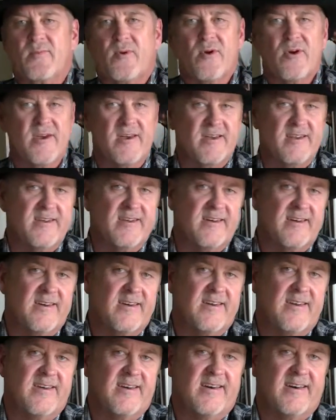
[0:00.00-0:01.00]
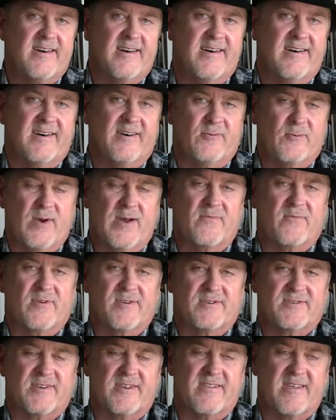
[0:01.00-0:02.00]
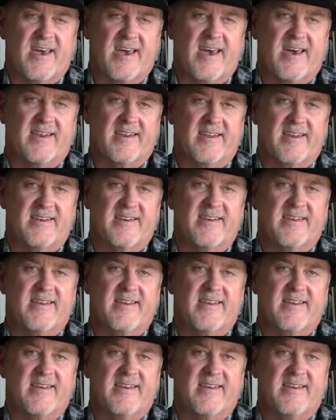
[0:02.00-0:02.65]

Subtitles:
bread reference to that, and